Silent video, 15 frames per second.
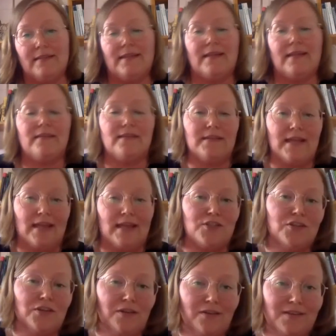that the
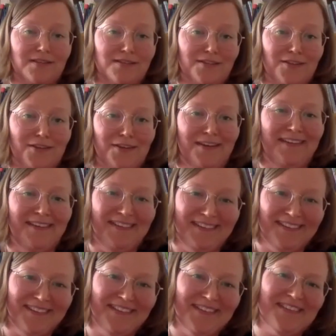nature is the
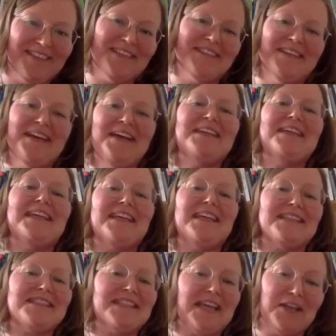
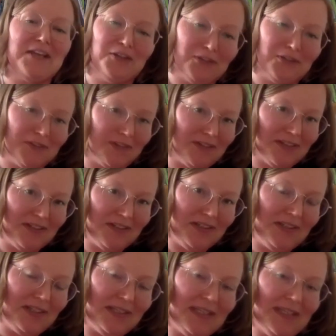key stakeholder
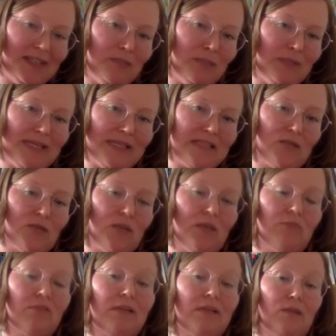in the place. So they
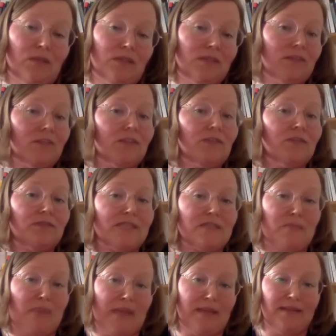really want to
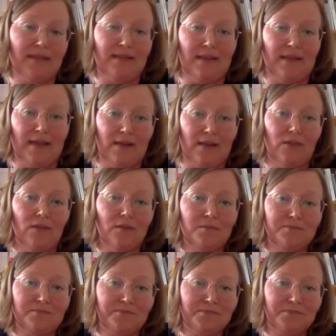respect that angle.